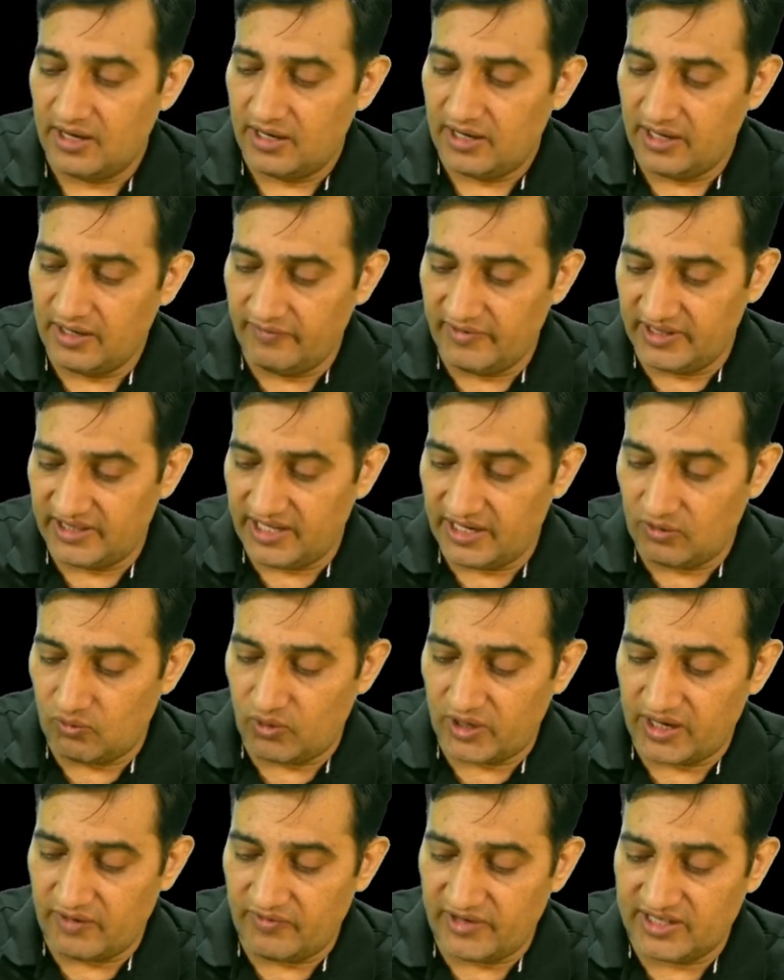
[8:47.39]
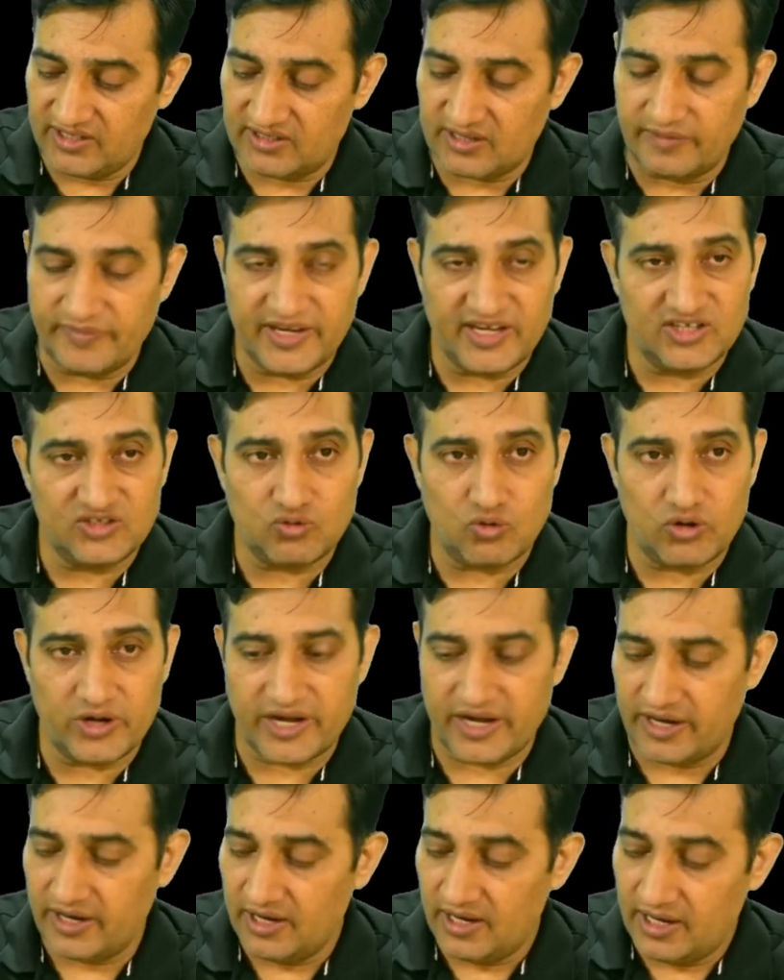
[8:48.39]
He will think whatever is coming is
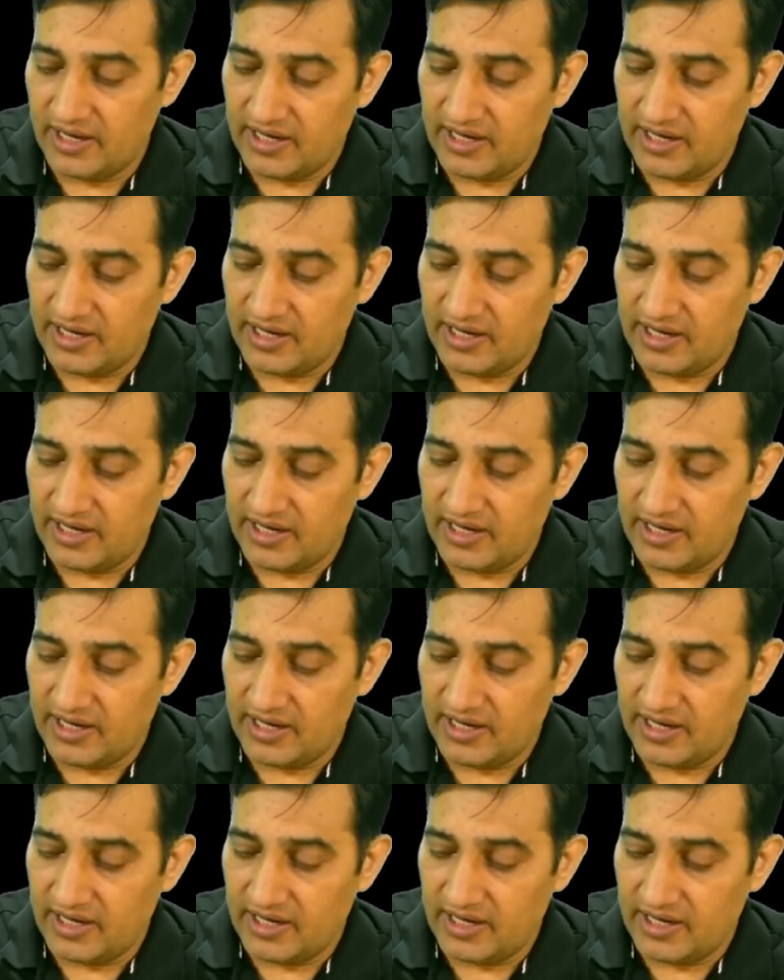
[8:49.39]
okay.